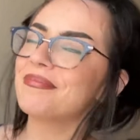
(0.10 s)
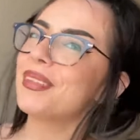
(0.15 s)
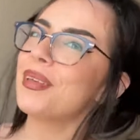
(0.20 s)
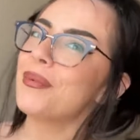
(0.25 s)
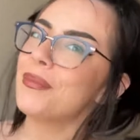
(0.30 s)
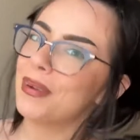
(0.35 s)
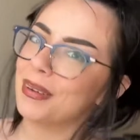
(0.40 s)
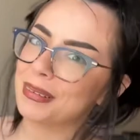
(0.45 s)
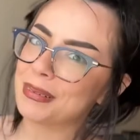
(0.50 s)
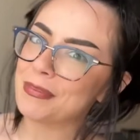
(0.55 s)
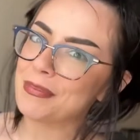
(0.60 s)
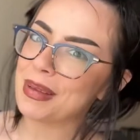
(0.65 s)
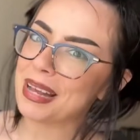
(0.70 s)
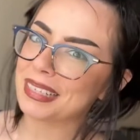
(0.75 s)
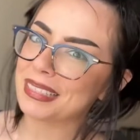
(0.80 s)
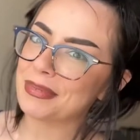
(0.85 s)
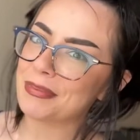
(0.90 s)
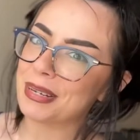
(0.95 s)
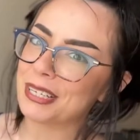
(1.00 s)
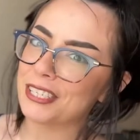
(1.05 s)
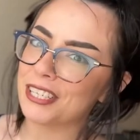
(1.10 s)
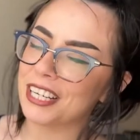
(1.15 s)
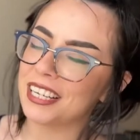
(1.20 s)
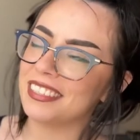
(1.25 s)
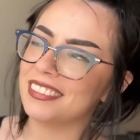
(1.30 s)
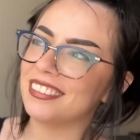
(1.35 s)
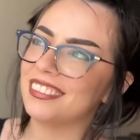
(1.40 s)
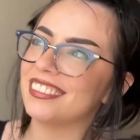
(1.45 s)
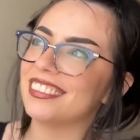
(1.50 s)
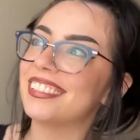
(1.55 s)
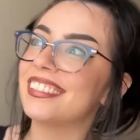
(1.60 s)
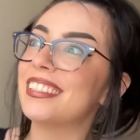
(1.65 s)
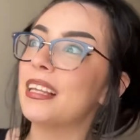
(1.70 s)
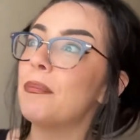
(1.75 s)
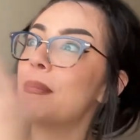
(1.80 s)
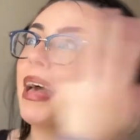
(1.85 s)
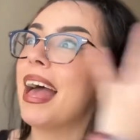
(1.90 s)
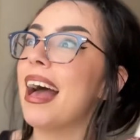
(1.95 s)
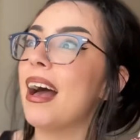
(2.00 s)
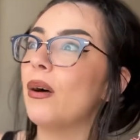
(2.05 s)
Welcome back to my channel.
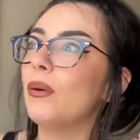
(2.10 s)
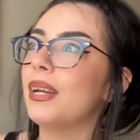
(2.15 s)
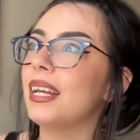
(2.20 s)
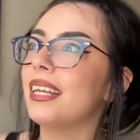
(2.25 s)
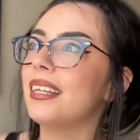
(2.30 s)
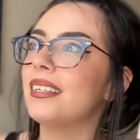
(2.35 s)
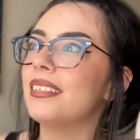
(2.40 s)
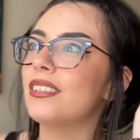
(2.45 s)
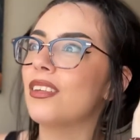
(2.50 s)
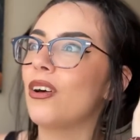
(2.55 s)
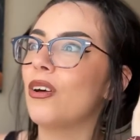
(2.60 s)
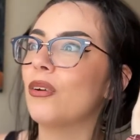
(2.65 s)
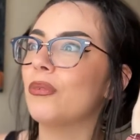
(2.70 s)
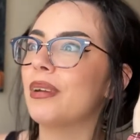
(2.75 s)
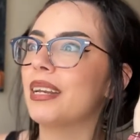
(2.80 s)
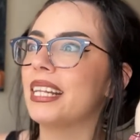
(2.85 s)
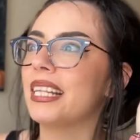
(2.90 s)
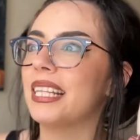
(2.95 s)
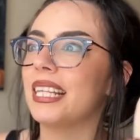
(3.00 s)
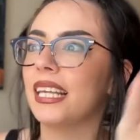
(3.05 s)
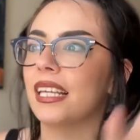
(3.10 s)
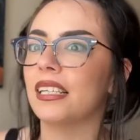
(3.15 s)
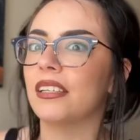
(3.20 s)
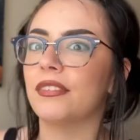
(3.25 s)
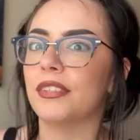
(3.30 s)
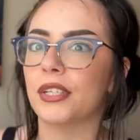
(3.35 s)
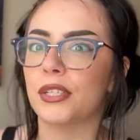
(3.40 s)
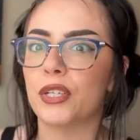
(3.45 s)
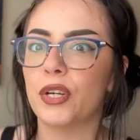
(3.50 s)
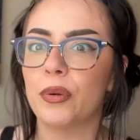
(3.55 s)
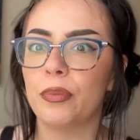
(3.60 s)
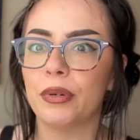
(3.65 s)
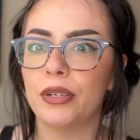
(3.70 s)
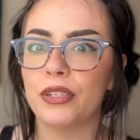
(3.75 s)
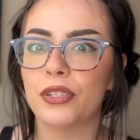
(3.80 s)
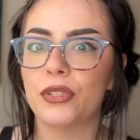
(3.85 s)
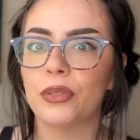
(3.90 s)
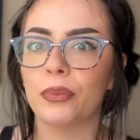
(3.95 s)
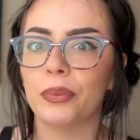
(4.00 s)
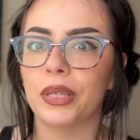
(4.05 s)
Somehow it is already the end of October,
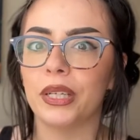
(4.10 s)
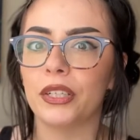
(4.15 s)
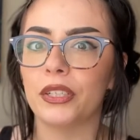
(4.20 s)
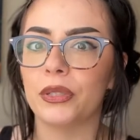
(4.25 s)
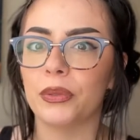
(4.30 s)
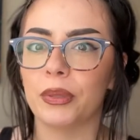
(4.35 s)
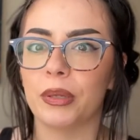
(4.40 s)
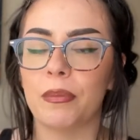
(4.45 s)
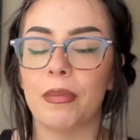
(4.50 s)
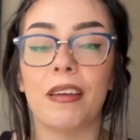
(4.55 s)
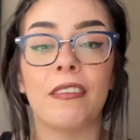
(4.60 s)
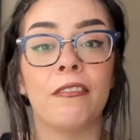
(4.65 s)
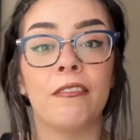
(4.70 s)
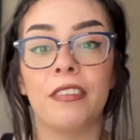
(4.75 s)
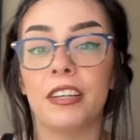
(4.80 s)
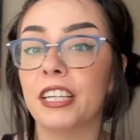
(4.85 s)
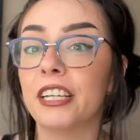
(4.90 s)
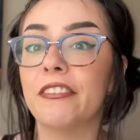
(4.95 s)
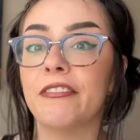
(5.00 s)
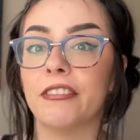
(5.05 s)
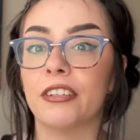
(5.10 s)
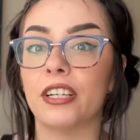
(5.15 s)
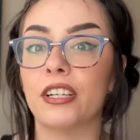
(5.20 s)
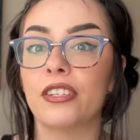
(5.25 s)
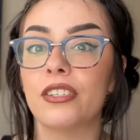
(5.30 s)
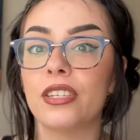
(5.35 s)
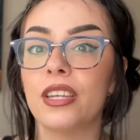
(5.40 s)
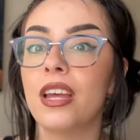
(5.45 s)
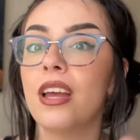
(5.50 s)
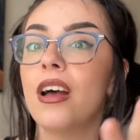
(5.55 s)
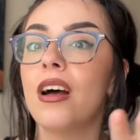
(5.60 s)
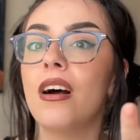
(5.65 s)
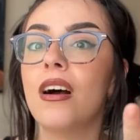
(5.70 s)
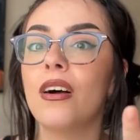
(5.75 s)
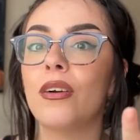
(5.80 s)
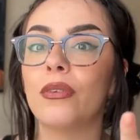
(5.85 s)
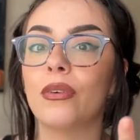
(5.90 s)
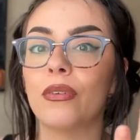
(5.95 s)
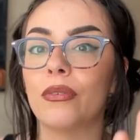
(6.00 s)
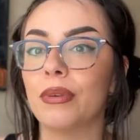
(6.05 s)
so we are doing my very first
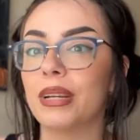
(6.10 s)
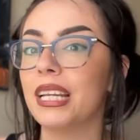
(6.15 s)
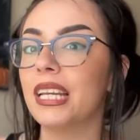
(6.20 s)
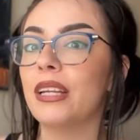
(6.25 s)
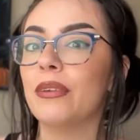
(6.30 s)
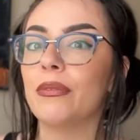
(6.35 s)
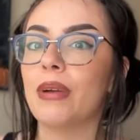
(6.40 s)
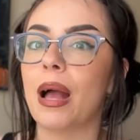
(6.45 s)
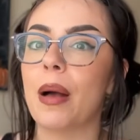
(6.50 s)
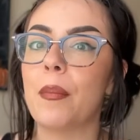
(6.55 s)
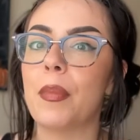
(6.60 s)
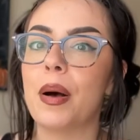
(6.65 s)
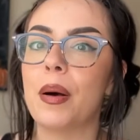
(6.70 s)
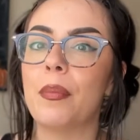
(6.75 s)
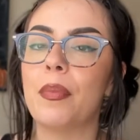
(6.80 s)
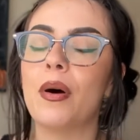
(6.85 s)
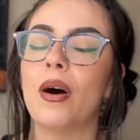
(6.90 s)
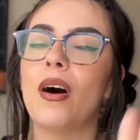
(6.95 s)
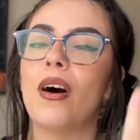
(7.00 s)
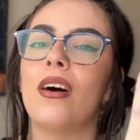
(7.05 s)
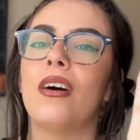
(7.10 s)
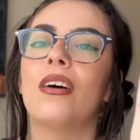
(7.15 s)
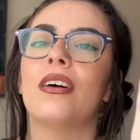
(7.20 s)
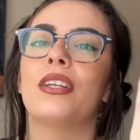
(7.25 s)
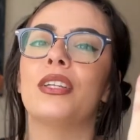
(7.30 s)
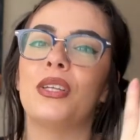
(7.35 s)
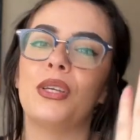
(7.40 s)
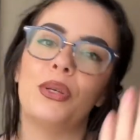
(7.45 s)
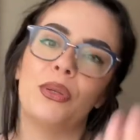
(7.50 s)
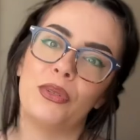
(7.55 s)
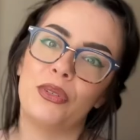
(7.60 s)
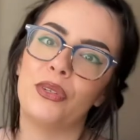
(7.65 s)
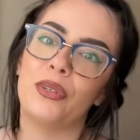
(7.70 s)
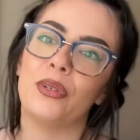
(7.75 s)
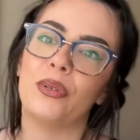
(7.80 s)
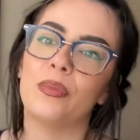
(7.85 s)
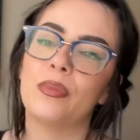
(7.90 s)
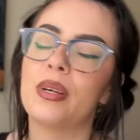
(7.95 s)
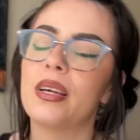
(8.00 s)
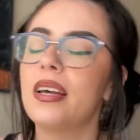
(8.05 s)
reading wrap up on
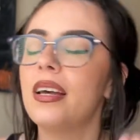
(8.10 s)
YouTube.